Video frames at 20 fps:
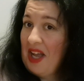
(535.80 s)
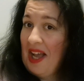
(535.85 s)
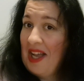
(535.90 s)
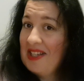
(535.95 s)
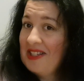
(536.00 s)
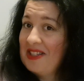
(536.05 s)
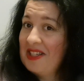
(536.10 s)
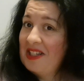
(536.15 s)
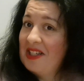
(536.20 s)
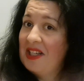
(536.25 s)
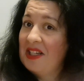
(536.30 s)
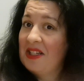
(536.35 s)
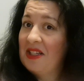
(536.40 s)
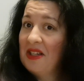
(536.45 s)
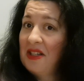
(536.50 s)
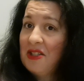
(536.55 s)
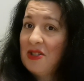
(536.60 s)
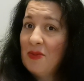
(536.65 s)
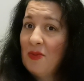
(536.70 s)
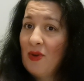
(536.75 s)
I send it
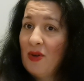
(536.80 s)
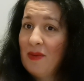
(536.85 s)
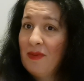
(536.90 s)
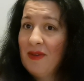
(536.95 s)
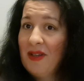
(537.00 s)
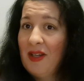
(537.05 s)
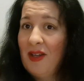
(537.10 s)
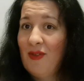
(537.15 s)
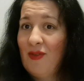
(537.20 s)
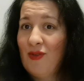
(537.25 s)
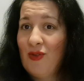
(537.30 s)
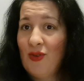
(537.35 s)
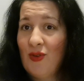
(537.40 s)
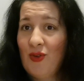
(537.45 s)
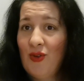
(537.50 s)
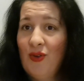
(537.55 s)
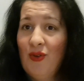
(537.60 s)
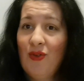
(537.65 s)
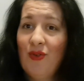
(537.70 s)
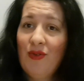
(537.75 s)
a small gift
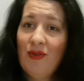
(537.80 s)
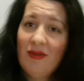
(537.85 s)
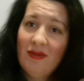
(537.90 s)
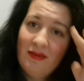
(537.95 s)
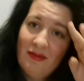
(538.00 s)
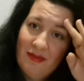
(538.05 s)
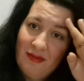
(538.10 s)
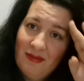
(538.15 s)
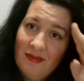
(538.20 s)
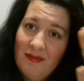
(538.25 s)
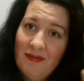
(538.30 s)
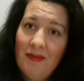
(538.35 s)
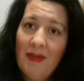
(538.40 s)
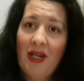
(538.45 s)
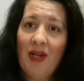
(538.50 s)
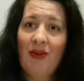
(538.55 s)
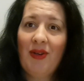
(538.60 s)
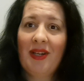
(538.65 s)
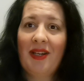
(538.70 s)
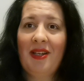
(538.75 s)
to you.
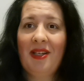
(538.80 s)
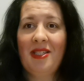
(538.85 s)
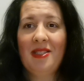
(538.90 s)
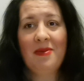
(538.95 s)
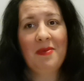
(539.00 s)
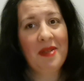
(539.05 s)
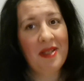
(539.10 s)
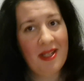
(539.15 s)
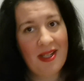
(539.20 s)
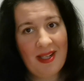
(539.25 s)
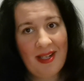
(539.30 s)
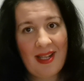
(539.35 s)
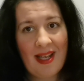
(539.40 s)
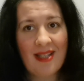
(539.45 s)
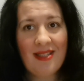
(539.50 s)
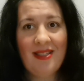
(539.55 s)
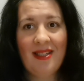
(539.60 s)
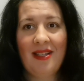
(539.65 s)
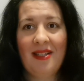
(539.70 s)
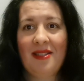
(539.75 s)
Merry Christmas and
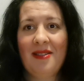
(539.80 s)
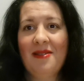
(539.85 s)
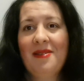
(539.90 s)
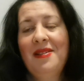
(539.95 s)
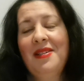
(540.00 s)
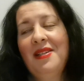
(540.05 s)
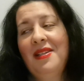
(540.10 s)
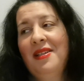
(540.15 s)
that's it.